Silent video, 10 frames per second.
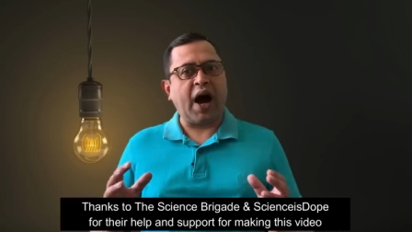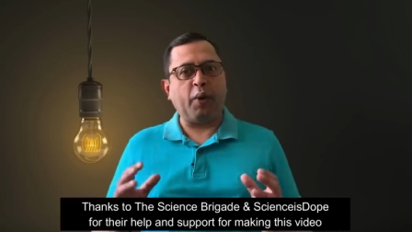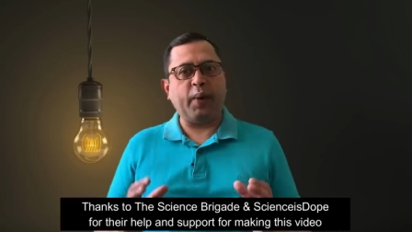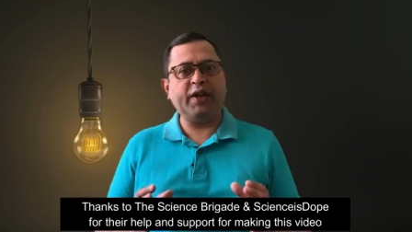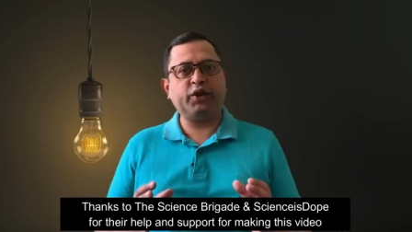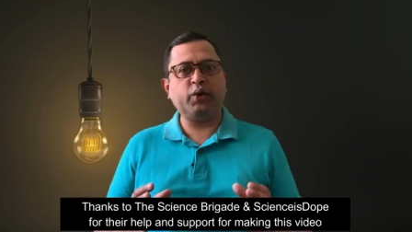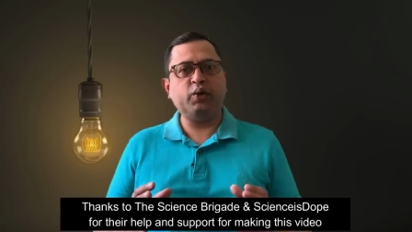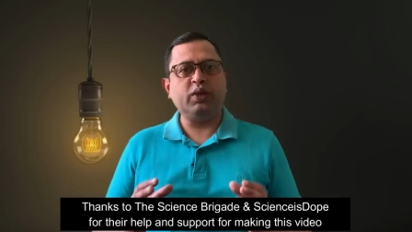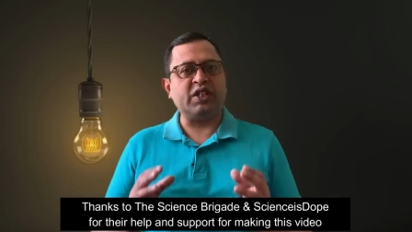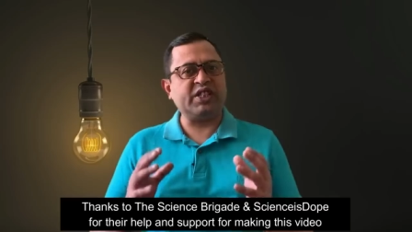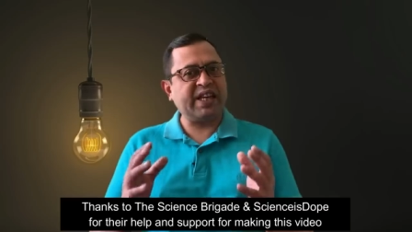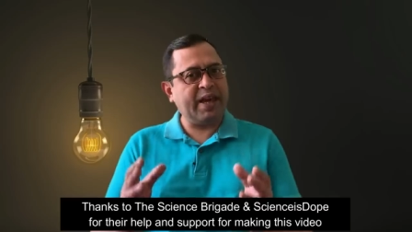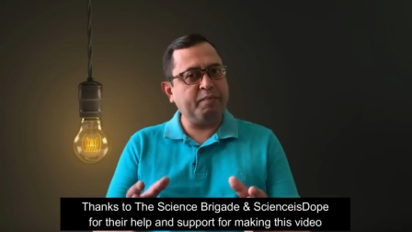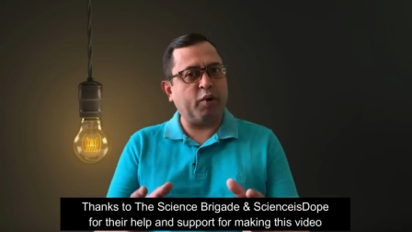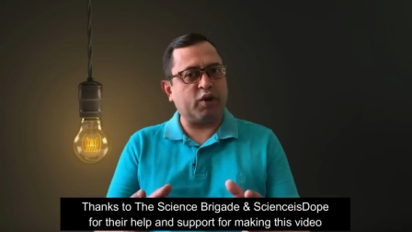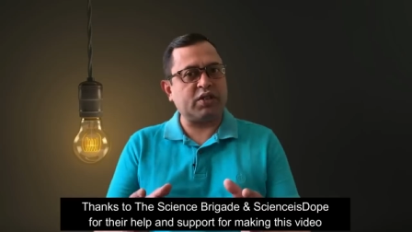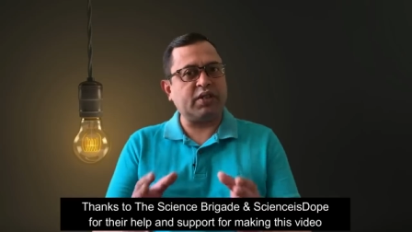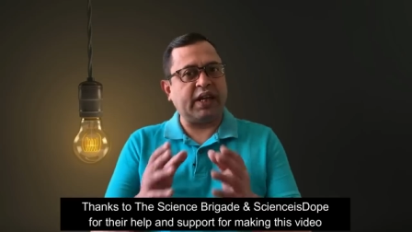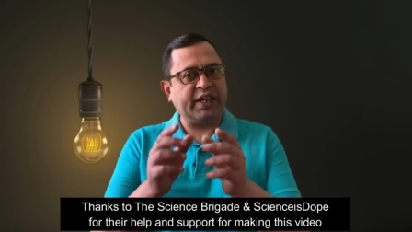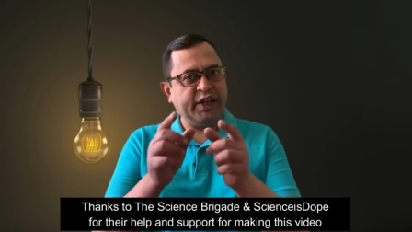I went through the same books
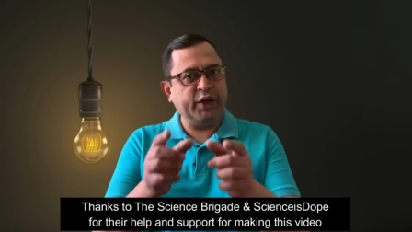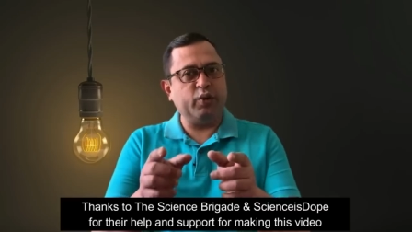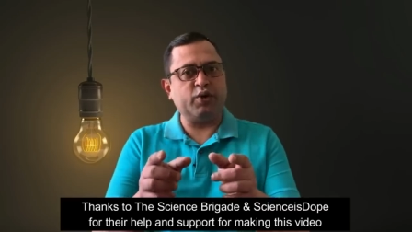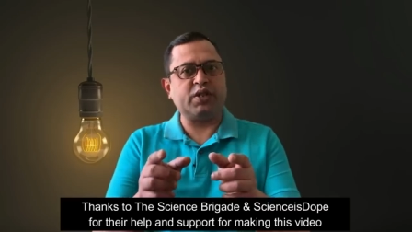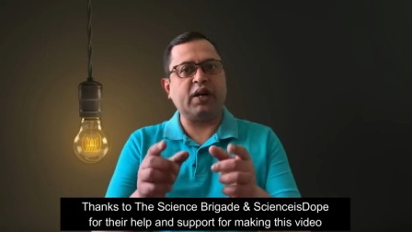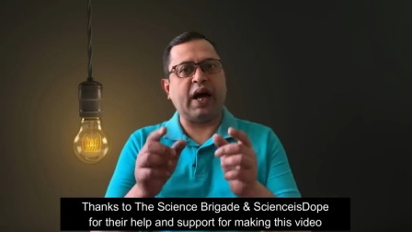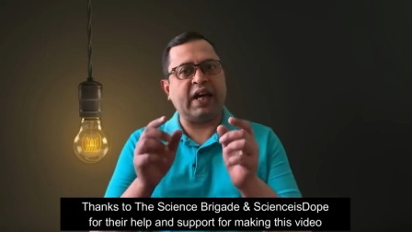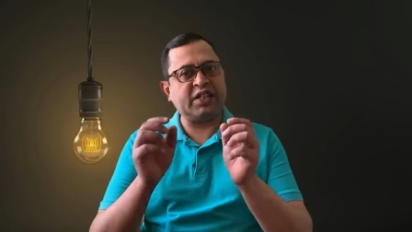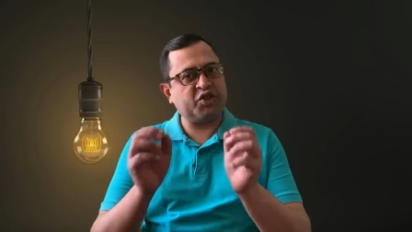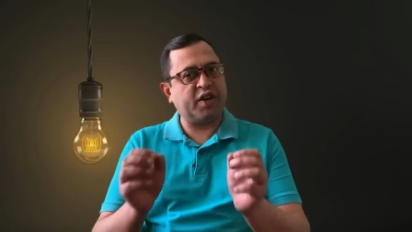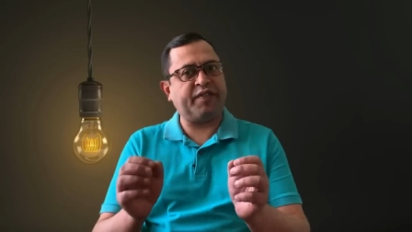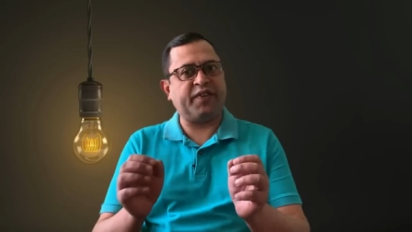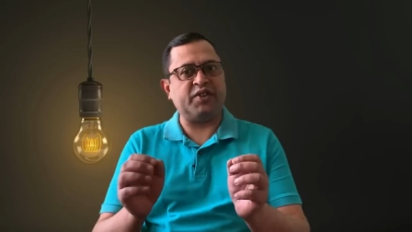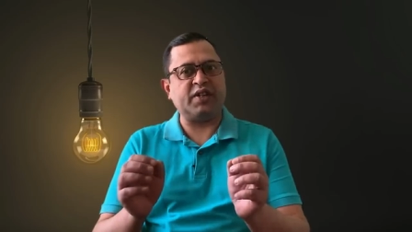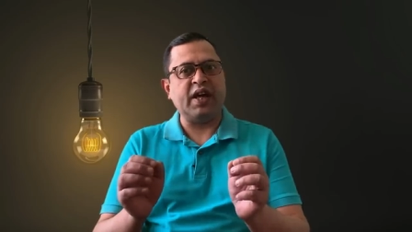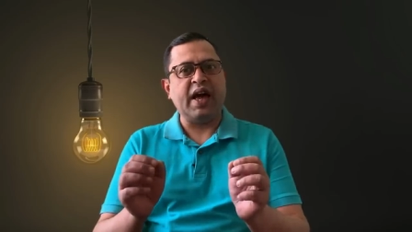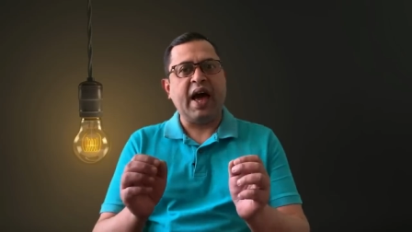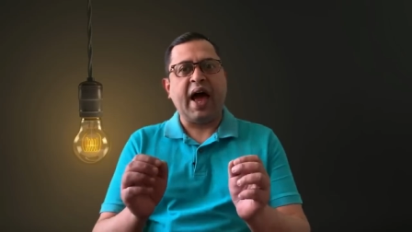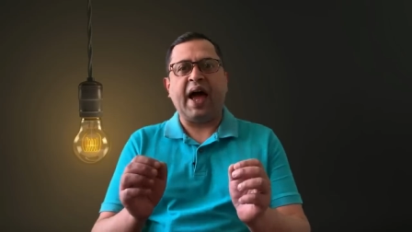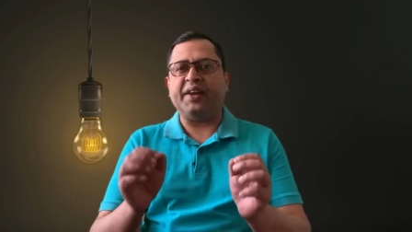that he used as his reference
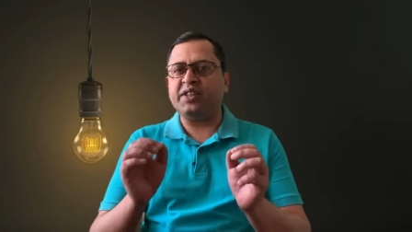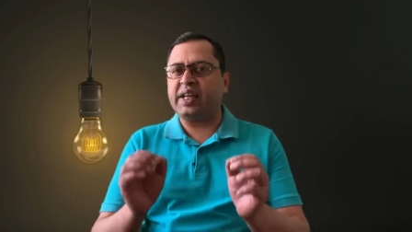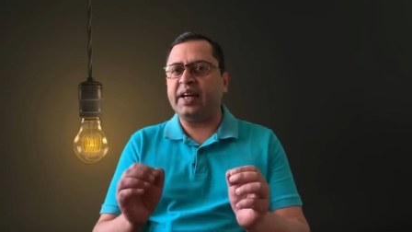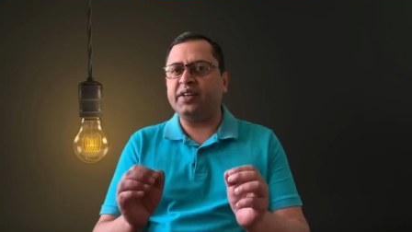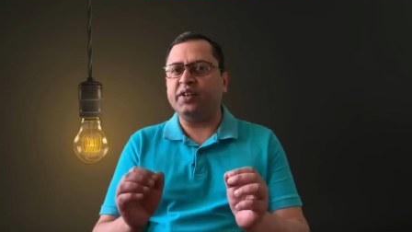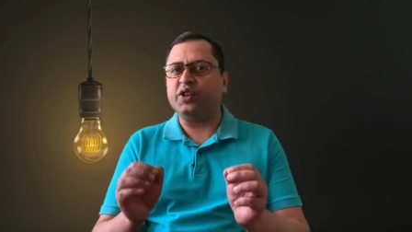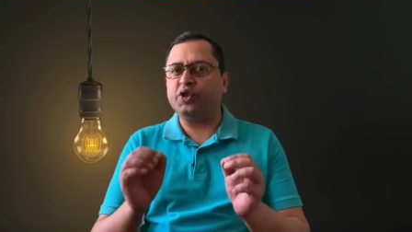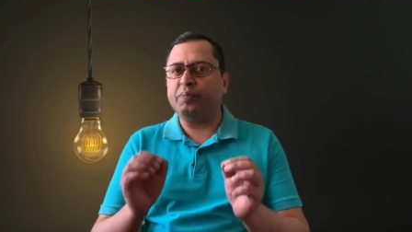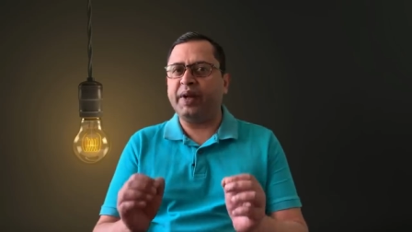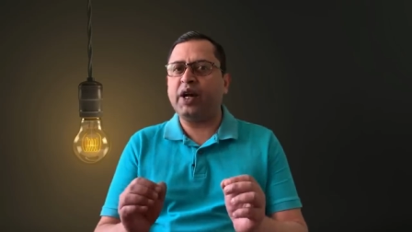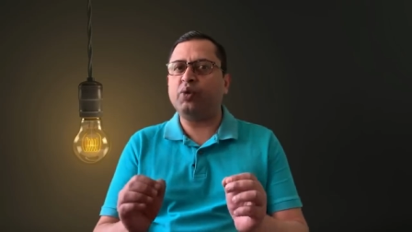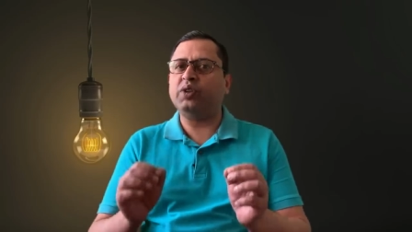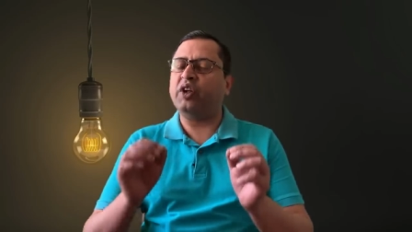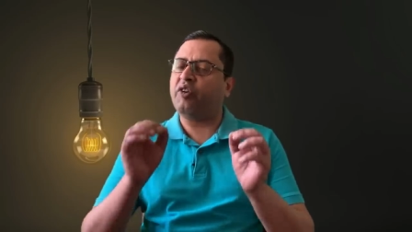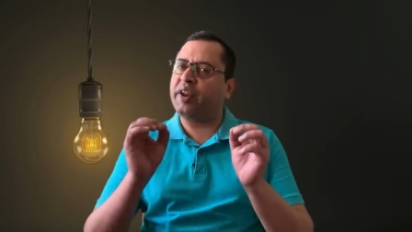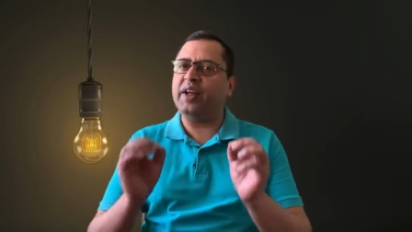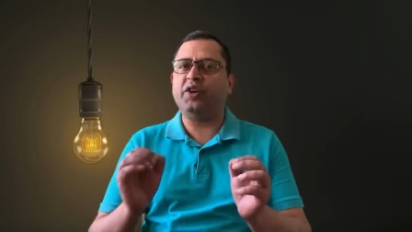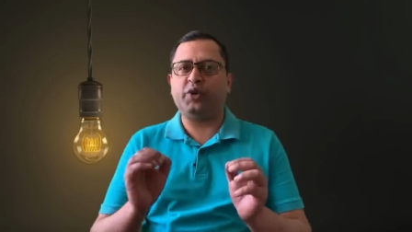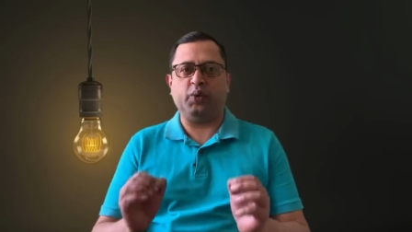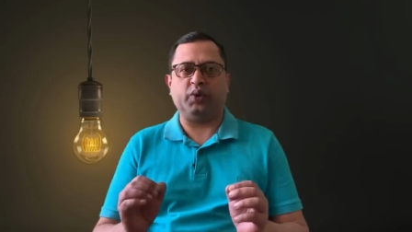and decided to bring out the real
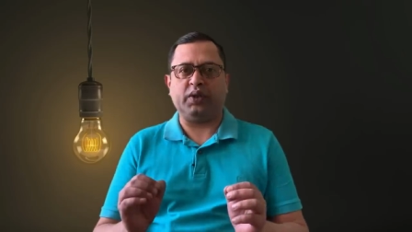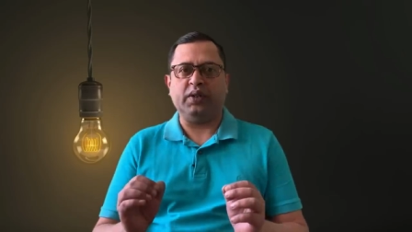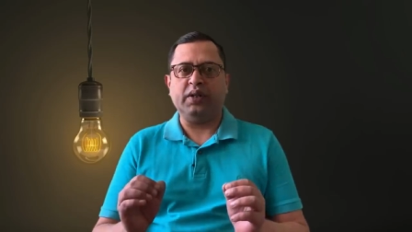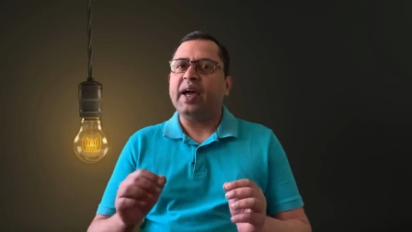truth.